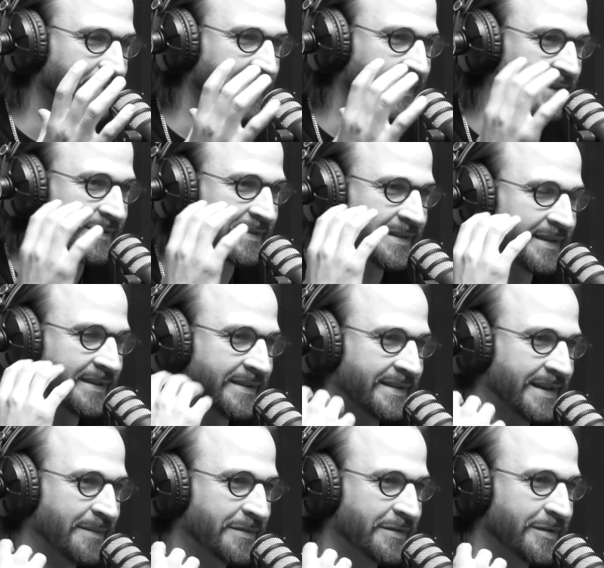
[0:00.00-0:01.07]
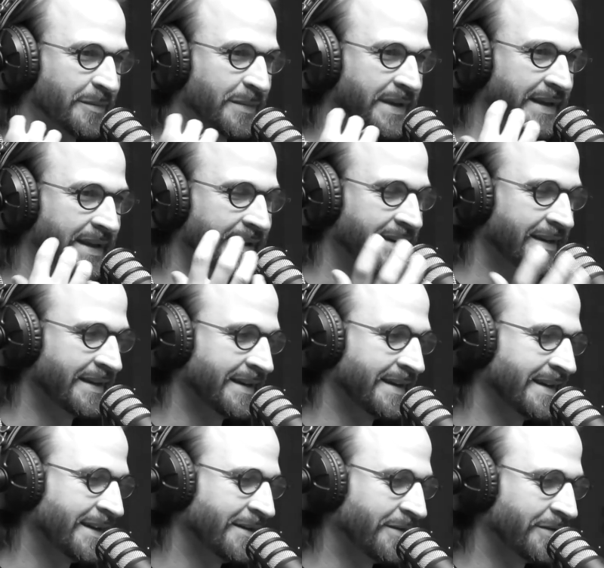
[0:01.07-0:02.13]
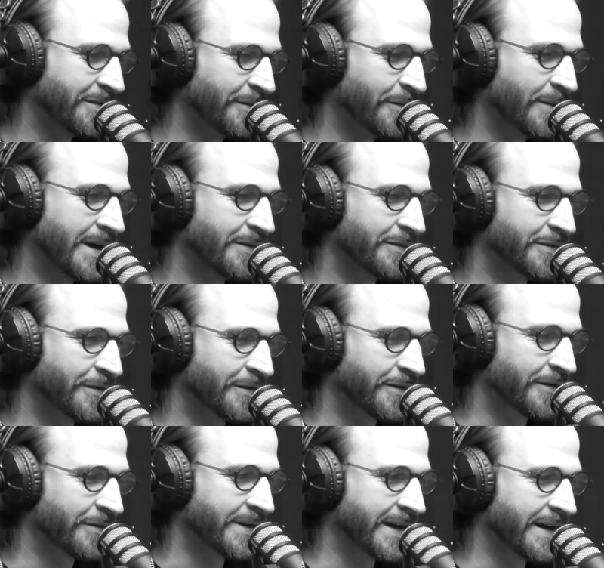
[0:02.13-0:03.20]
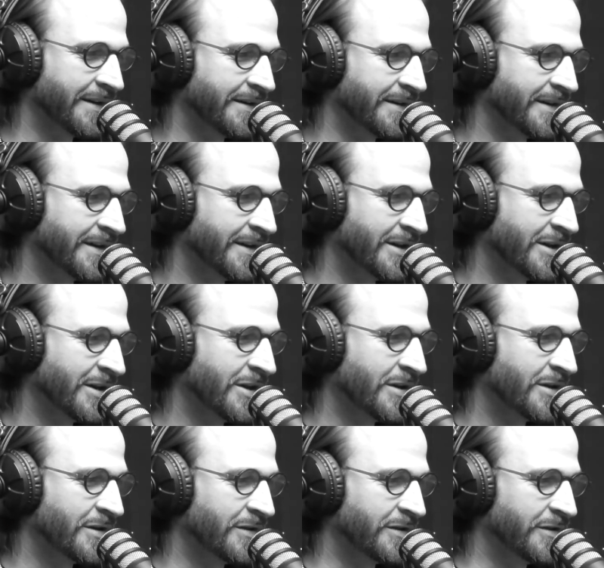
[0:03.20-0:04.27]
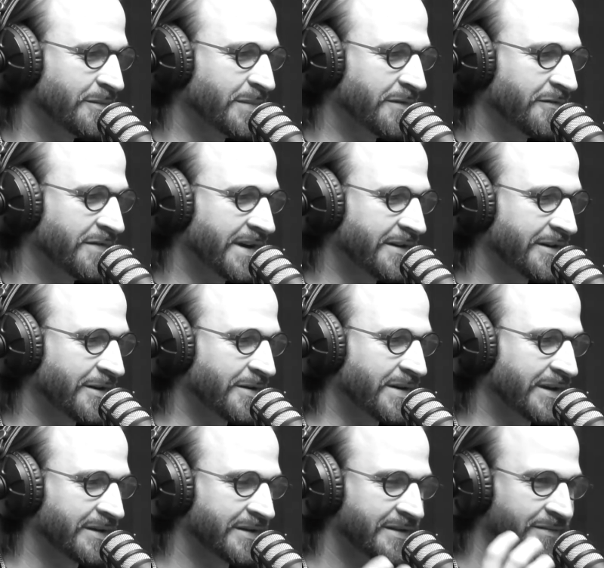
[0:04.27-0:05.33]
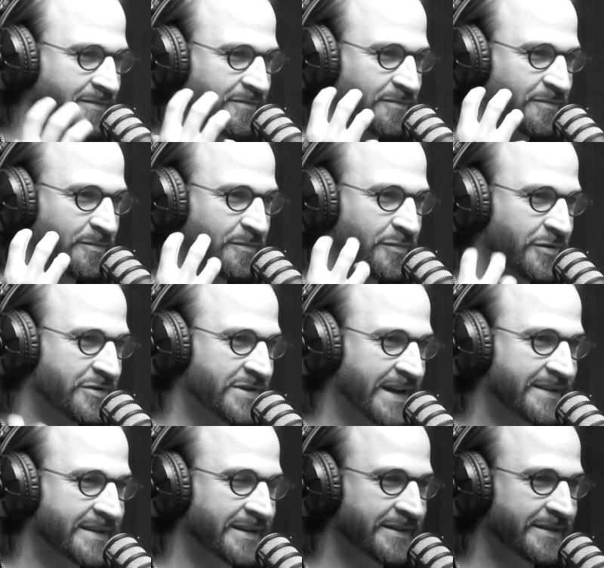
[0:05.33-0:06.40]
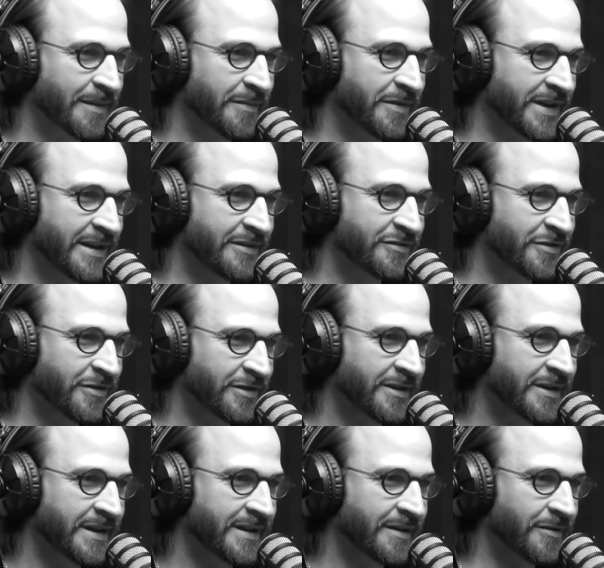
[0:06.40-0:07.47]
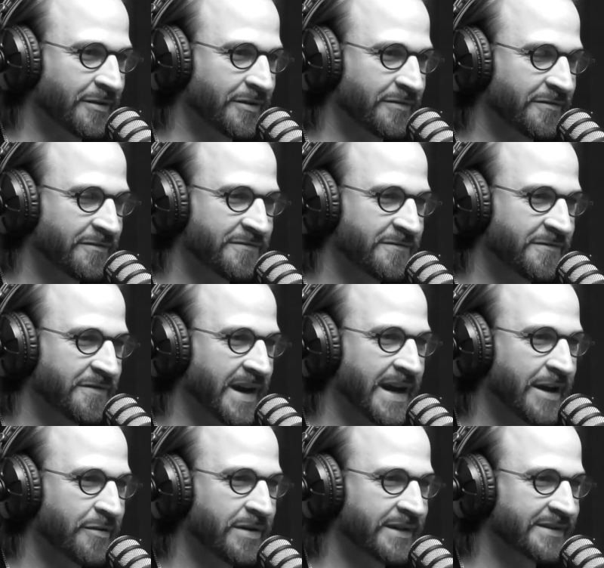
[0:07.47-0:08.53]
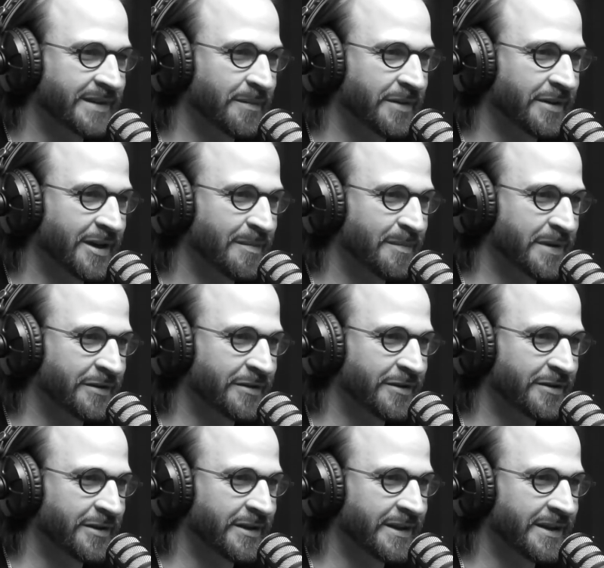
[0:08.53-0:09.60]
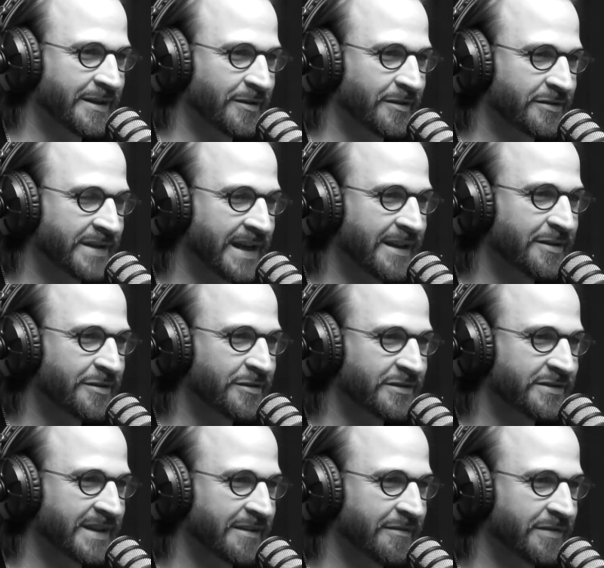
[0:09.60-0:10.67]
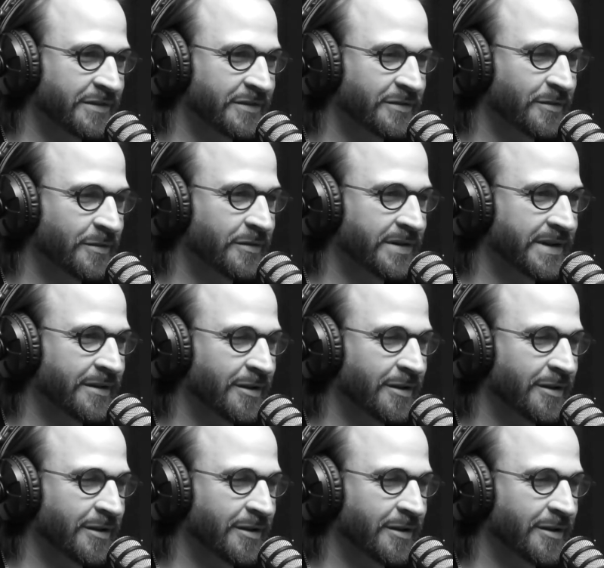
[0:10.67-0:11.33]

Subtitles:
because it seems to me throughout your career, you've been very good at projecting something internally or firing something up internally or telling yourself a story